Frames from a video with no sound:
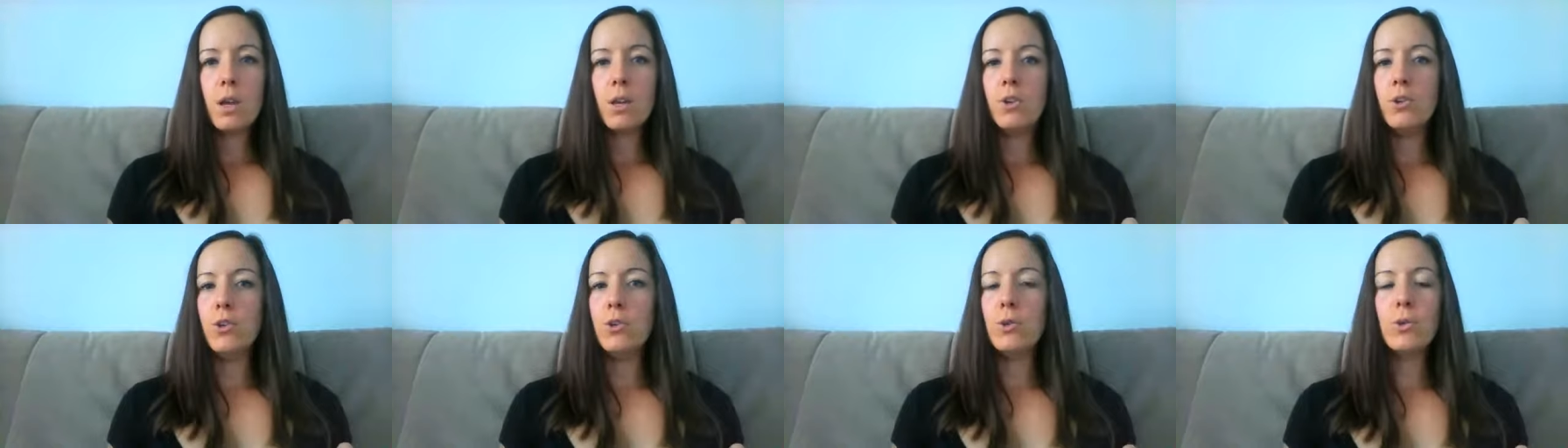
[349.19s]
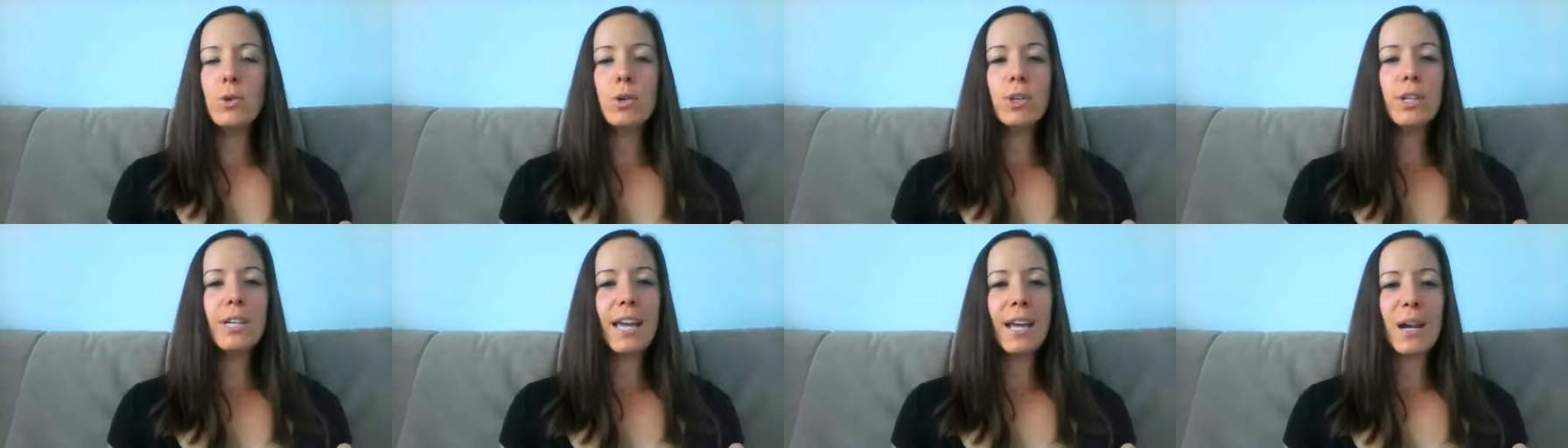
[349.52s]
You
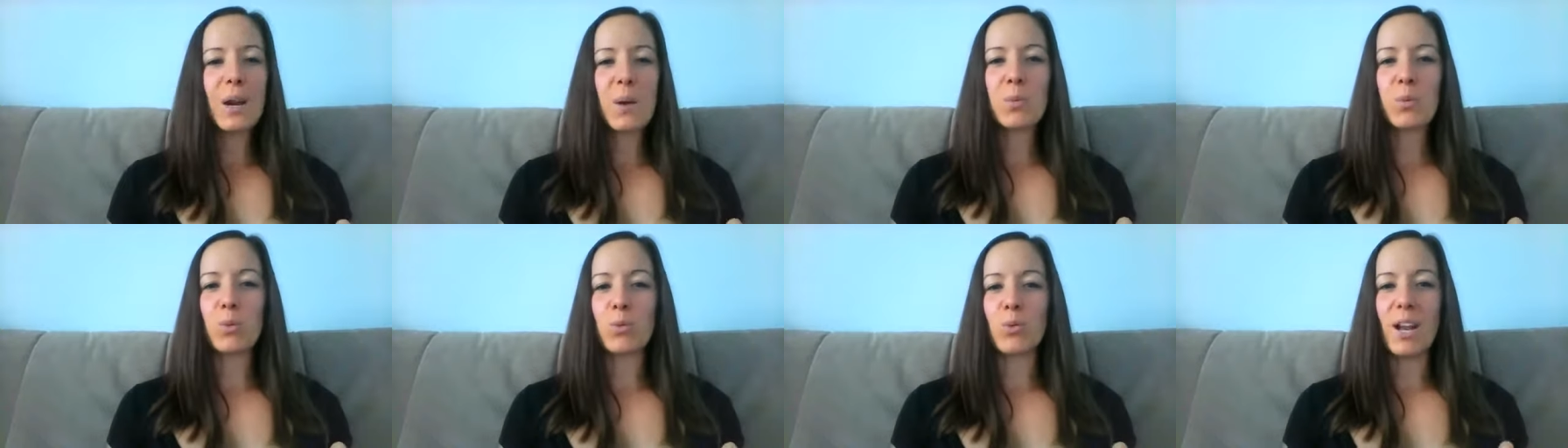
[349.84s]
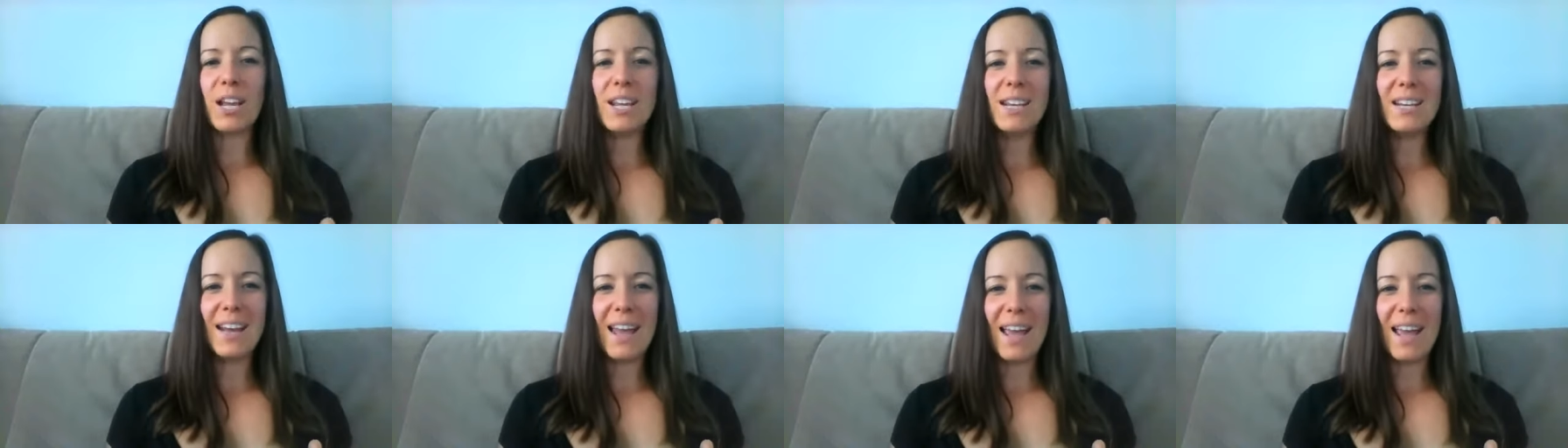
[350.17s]
could get up
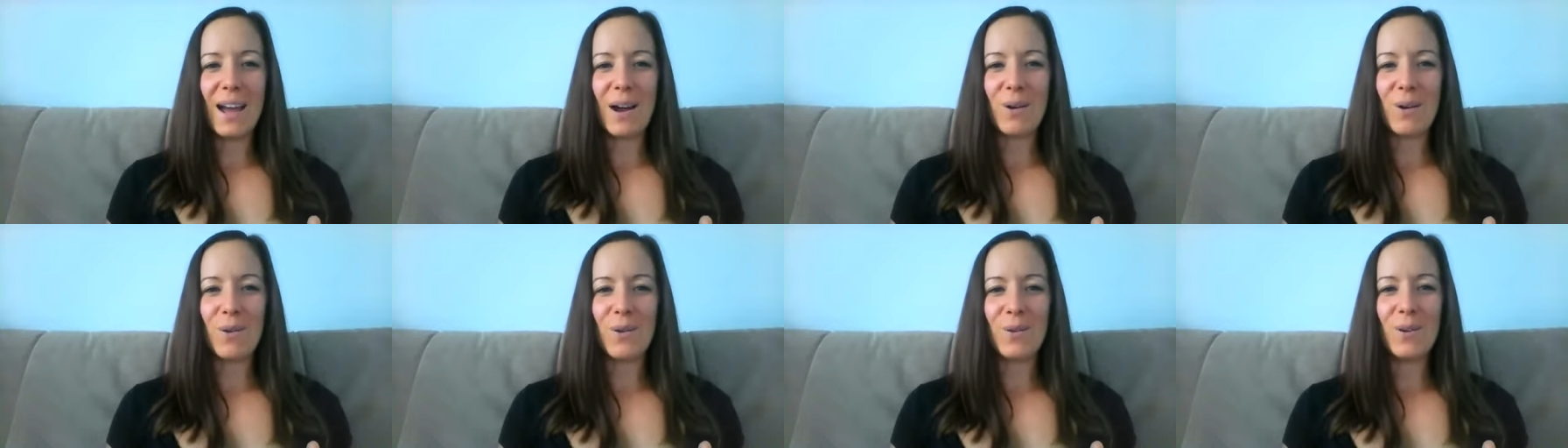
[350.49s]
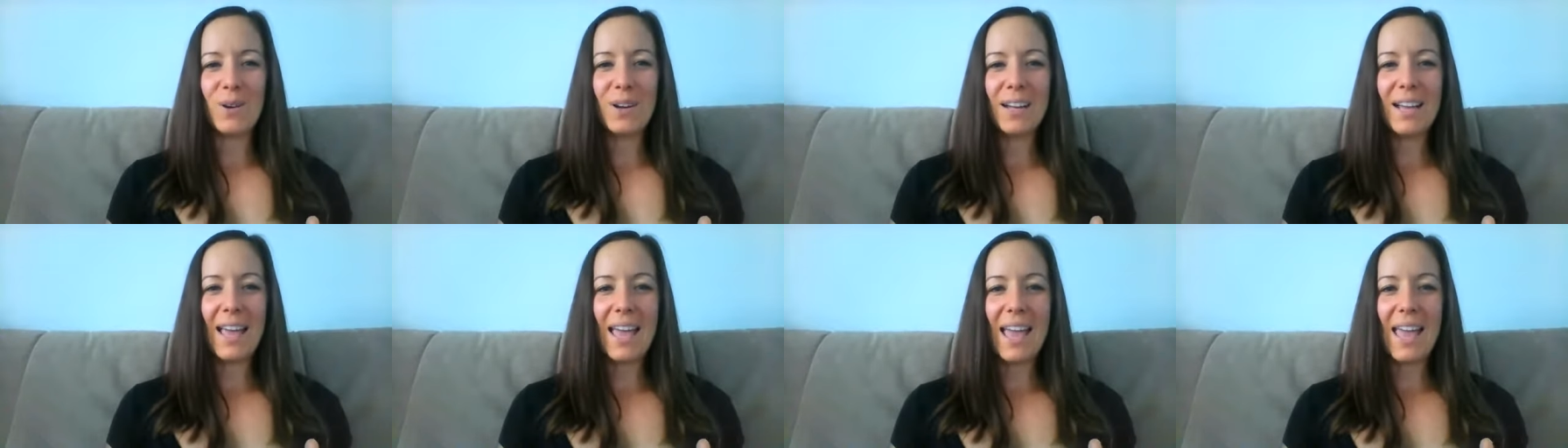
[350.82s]
right now
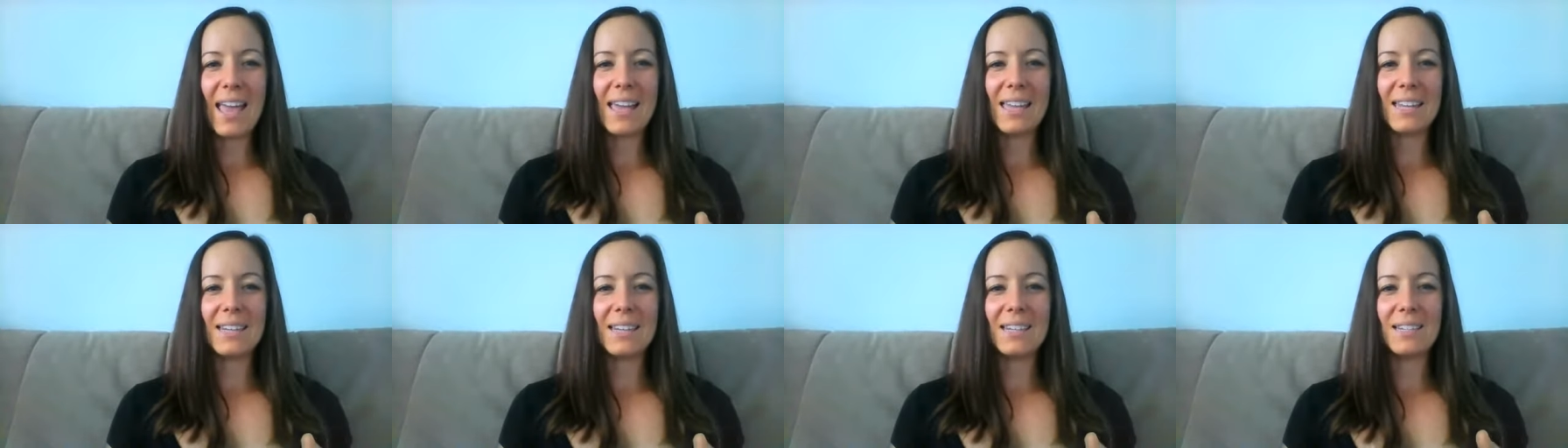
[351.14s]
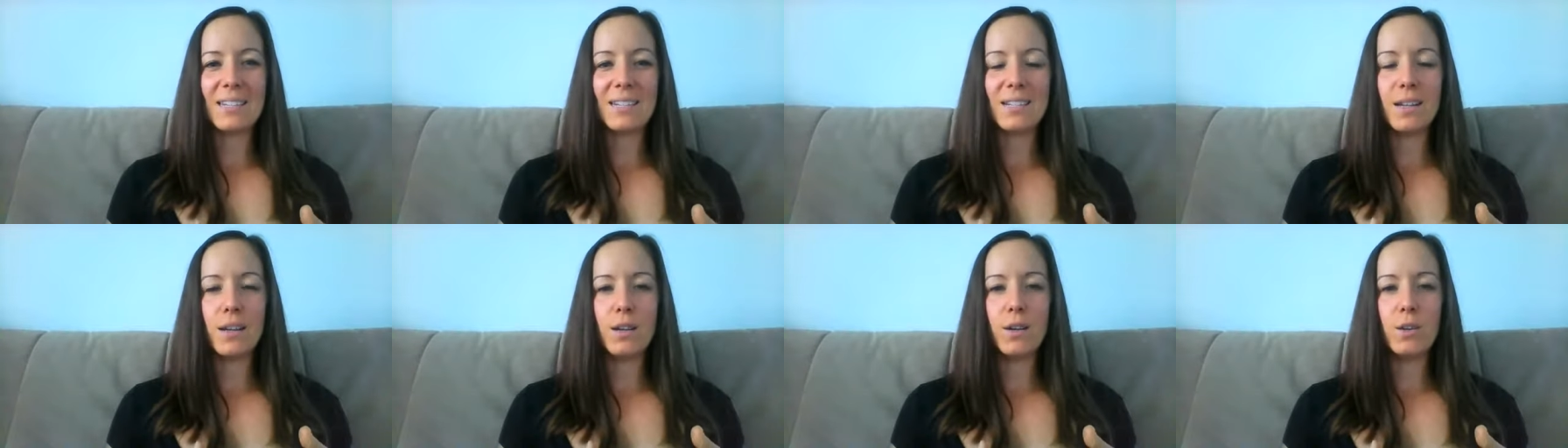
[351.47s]

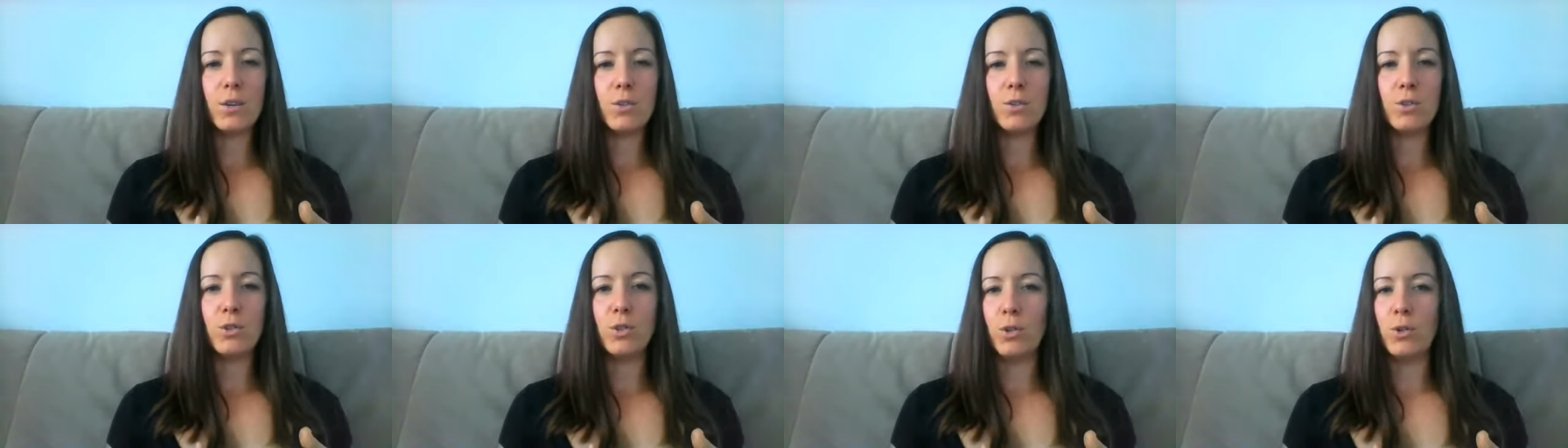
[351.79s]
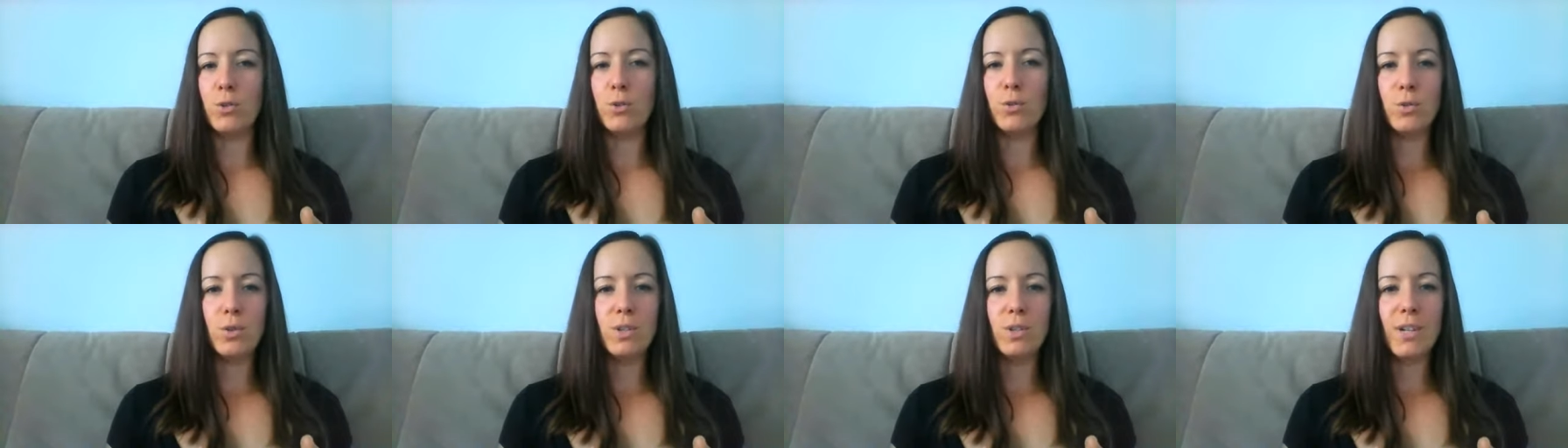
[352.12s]
and
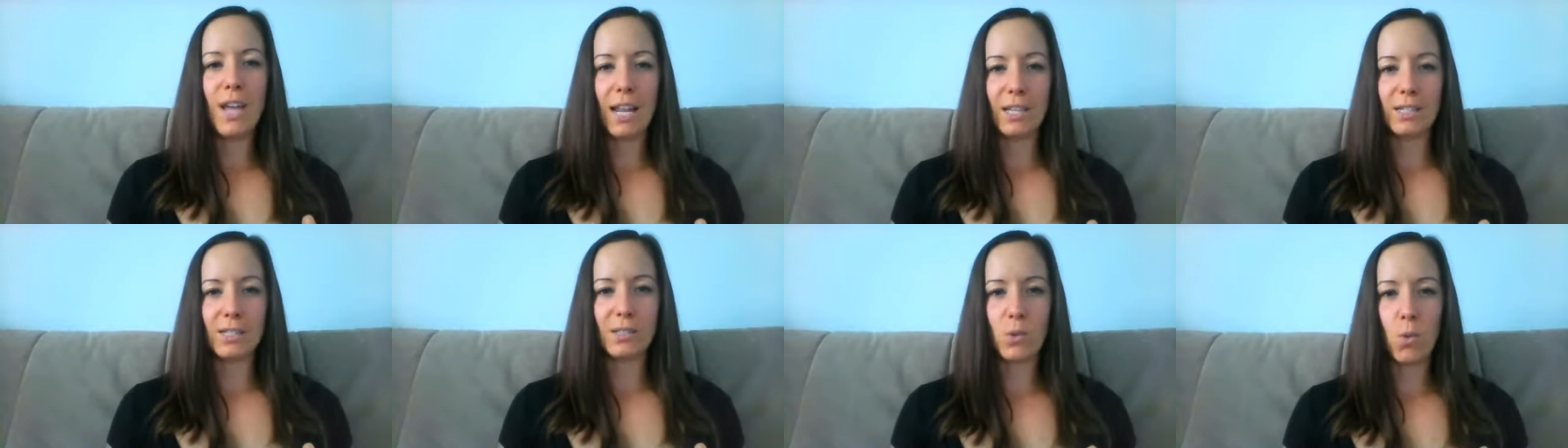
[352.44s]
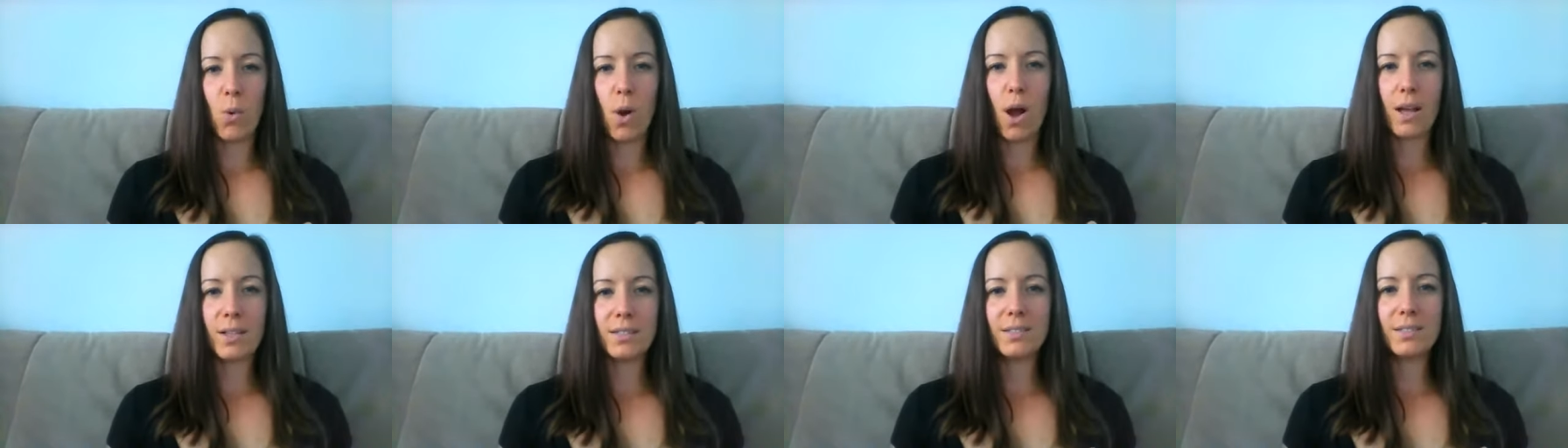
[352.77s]
do 10
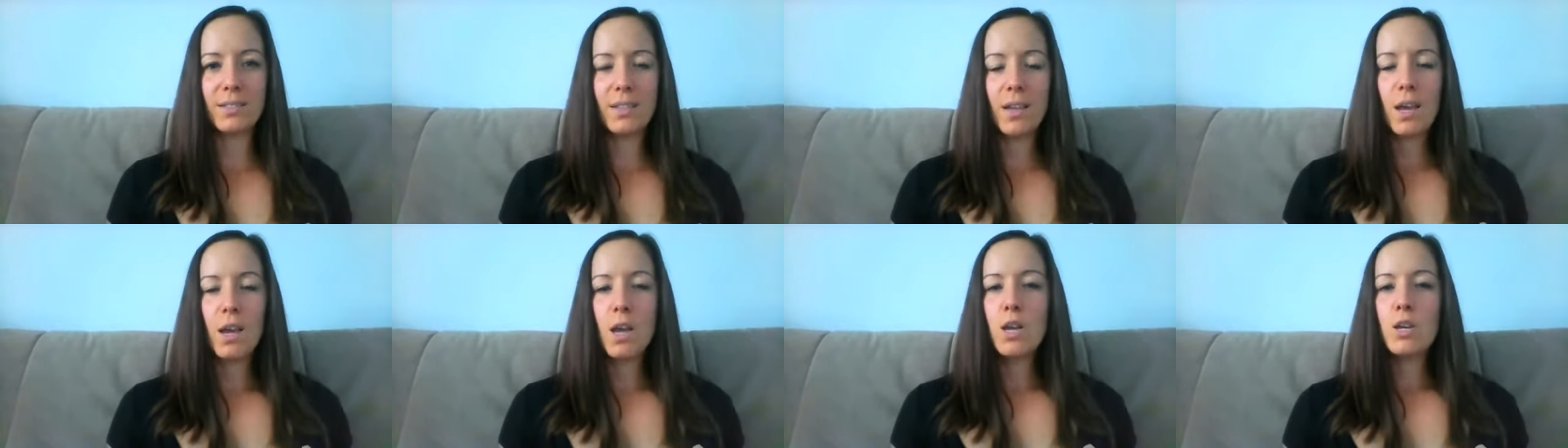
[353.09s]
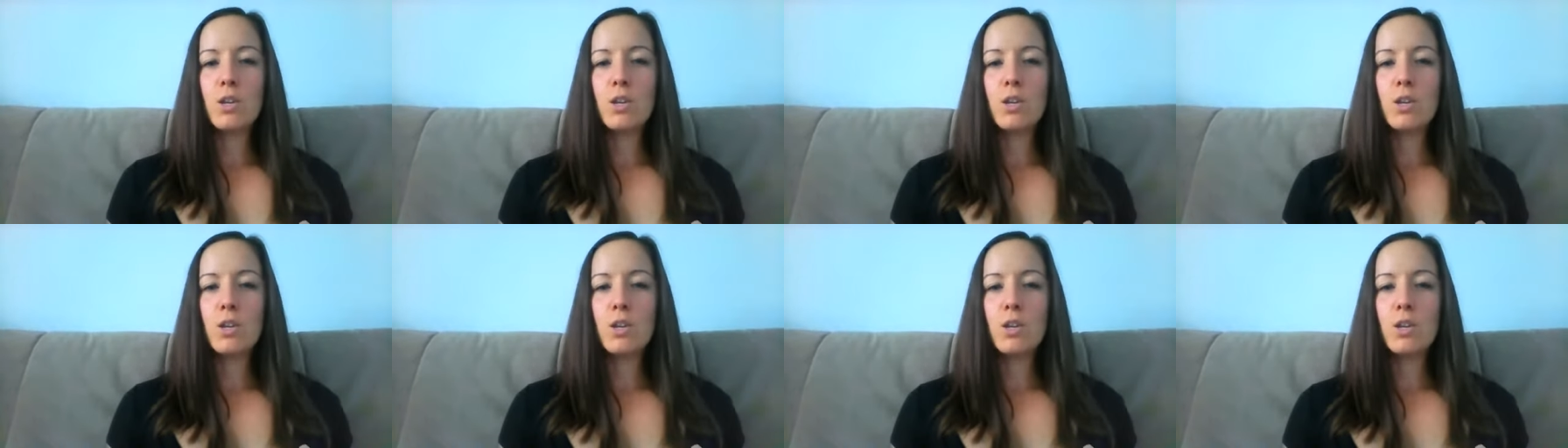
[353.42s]
squats.